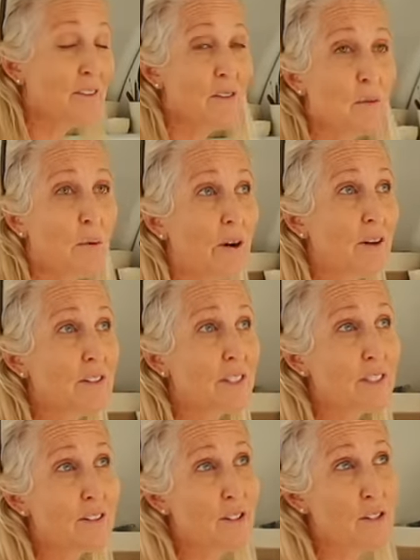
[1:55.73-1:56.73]
on the walls
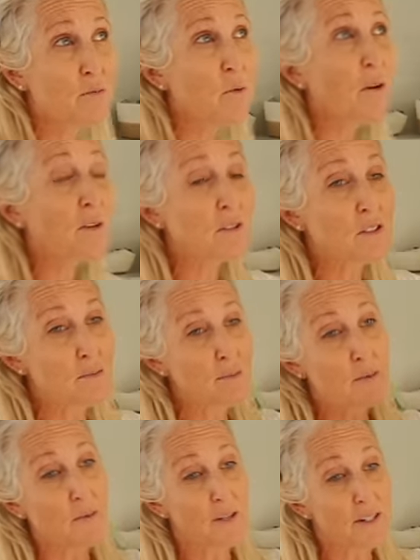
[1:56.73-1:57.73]
here, this wall used to
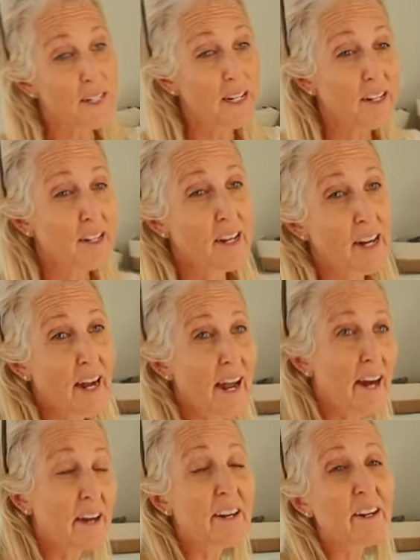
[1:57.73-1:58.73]
be wood,
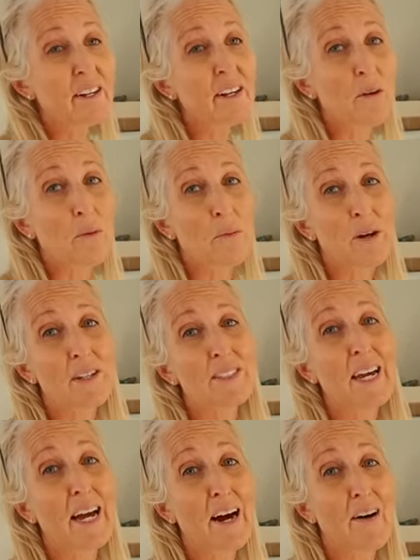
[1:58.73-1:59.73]
and it was
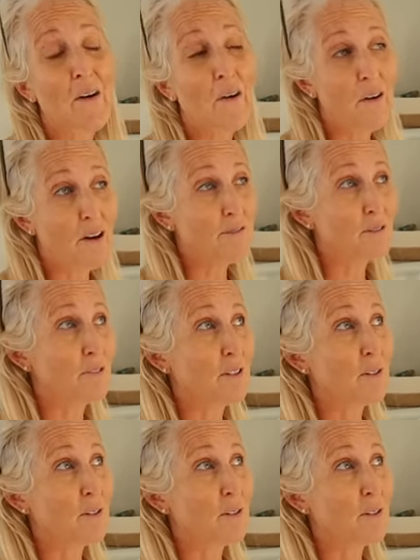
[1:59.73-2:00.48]
awful.